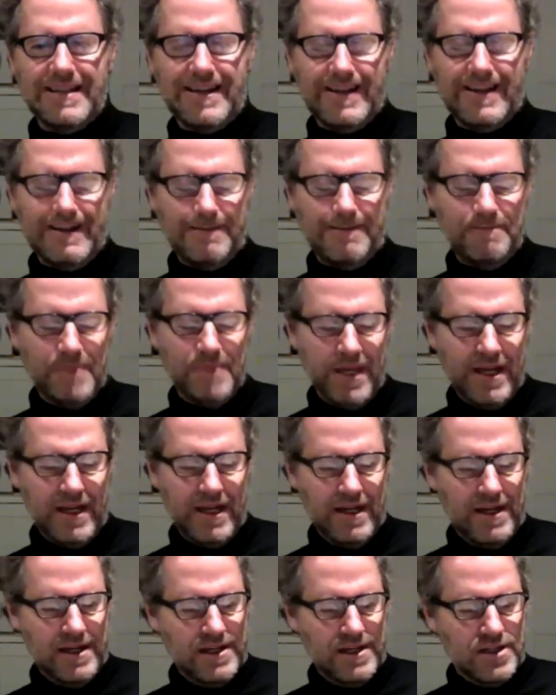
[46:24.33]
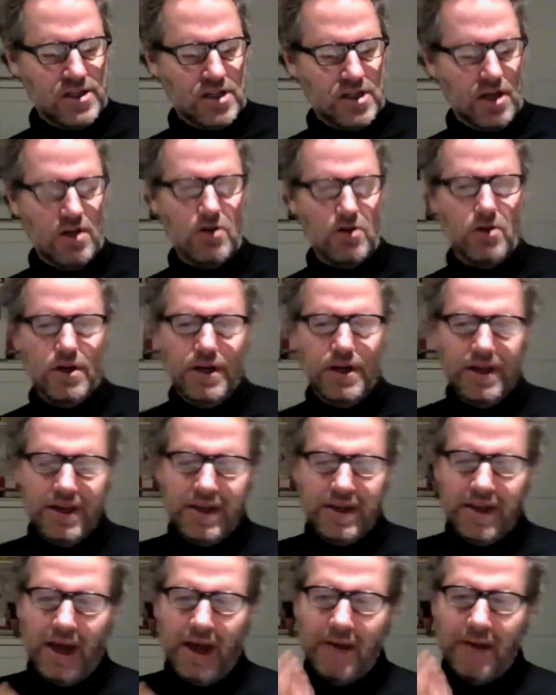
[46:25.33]
Um, so
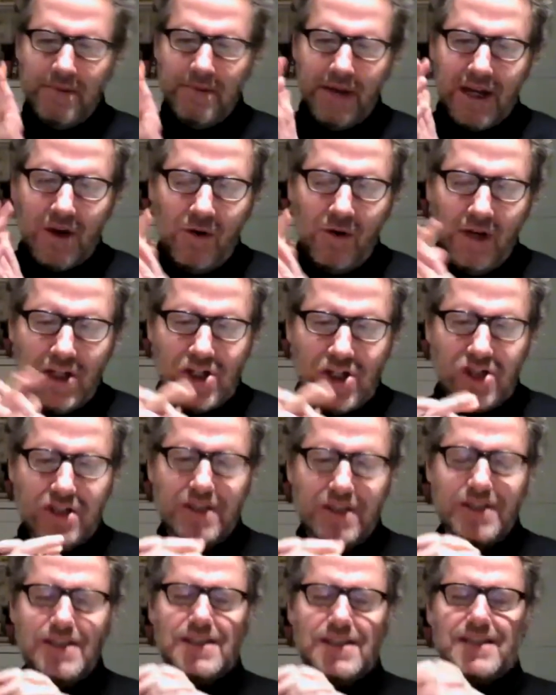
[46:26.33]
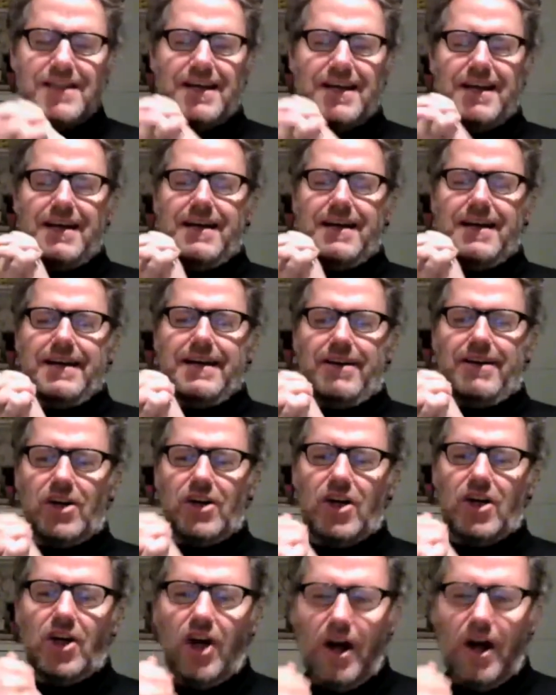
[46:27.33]
I mean, my questions uh,
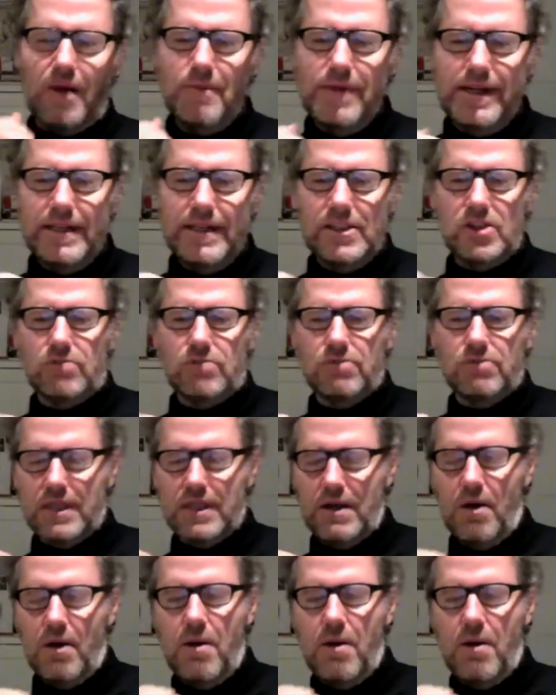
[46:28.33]
are comments really.